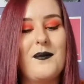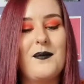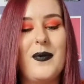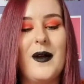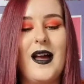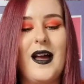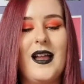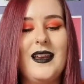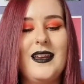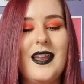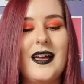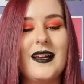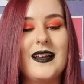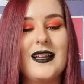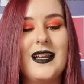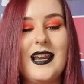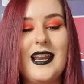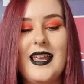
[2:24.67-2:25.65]
But
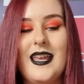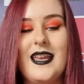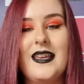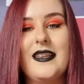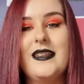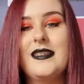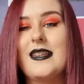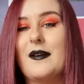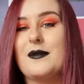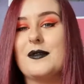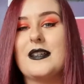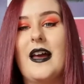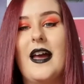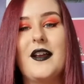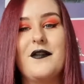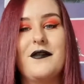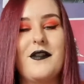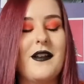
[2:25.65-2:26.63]
luckily there was
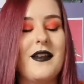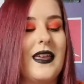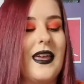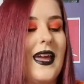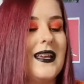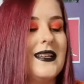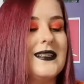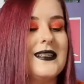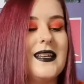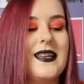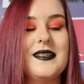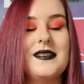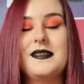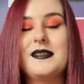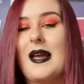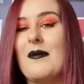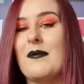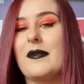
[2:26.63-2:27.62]
iPhone
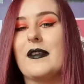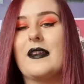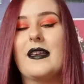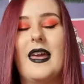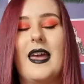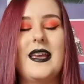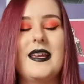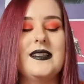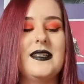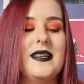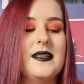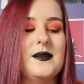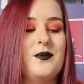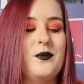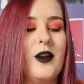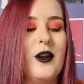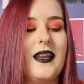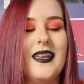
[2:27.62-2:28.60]
cases, Samsung cases,
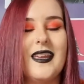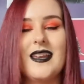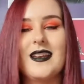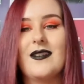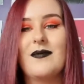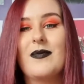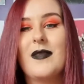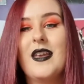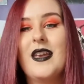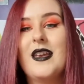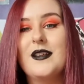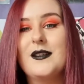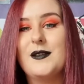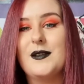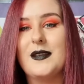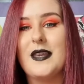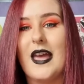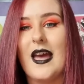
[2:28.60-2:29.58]
brilliant.
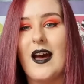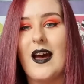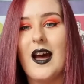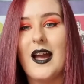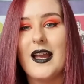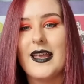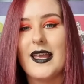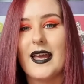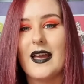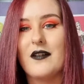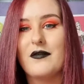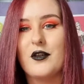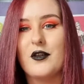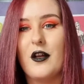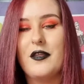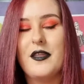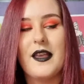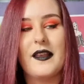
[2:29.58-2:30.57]
So yeah, I have
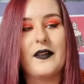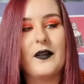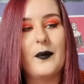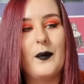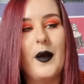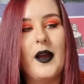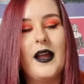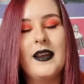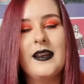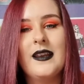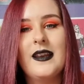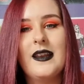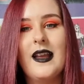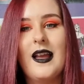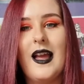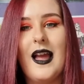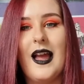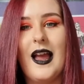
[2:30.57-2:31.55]
got this one
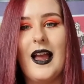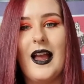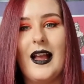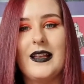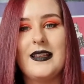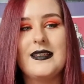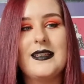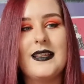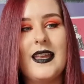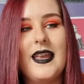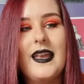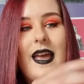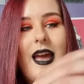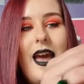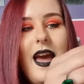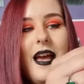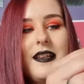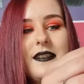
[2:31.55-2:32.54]
and it
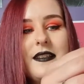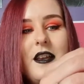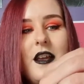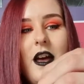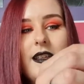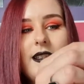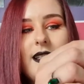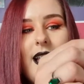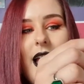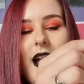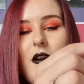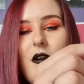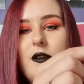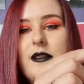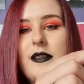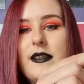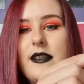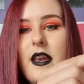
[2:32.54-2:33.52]
has cut
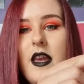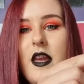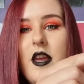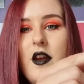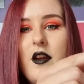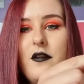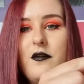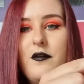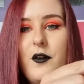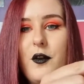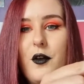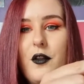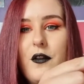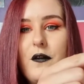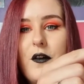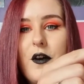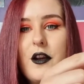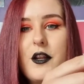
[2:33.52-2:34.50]
out for
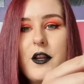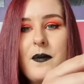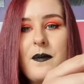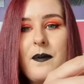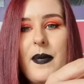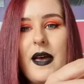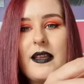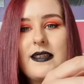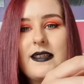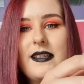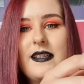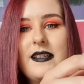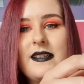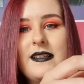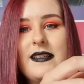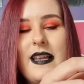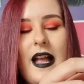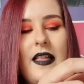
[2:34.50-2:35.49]
the volume
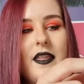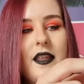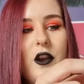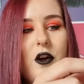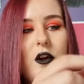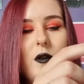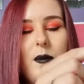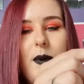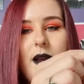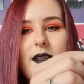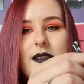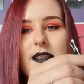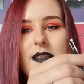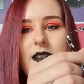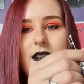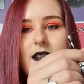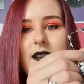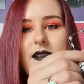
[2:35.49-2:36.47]
buttons and the lock
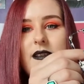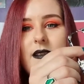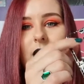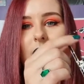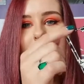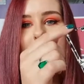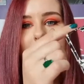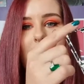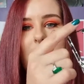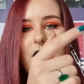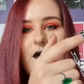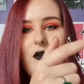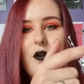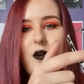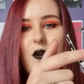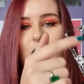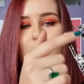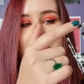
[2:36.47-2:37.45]
buttons and of
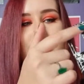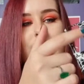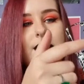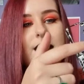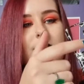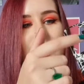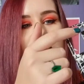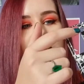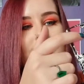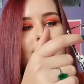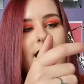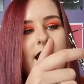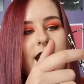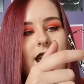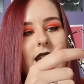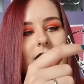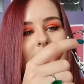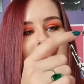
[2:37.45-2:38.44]
course
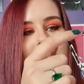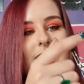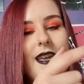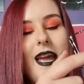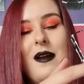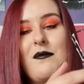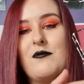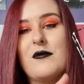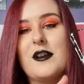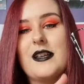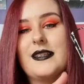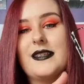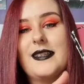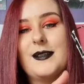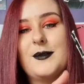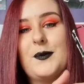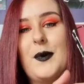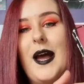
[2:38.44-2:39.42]
the
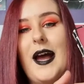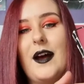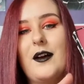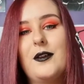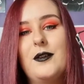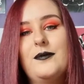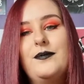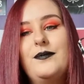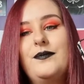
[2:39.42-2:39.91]
cameras as well.